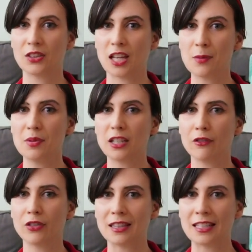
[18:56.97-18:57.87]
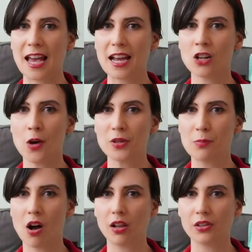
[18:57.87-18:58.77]
They believe that the
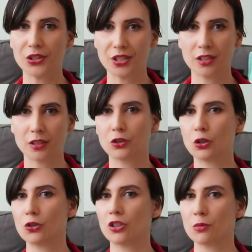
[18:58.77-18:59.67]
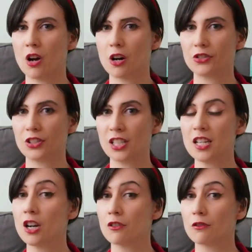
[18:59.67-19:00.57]
economic policies of social
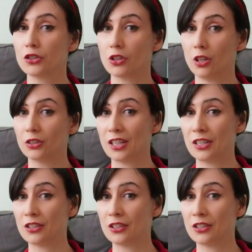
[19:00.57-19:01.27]
democracy result in